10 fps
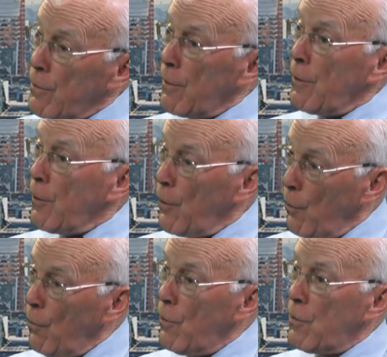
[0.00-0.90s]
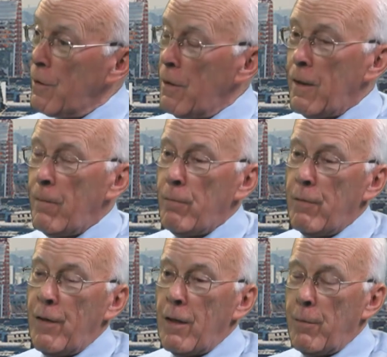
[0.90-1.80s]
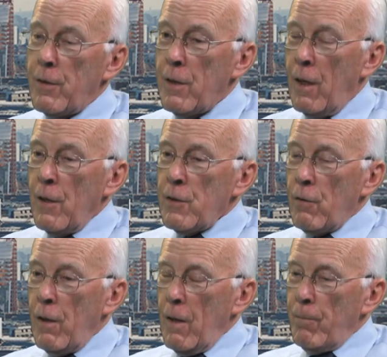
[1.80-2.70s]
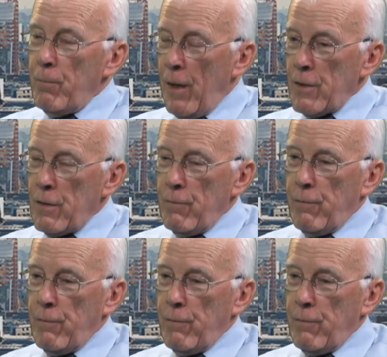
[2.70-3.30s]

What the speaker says: They're huge developments. So massive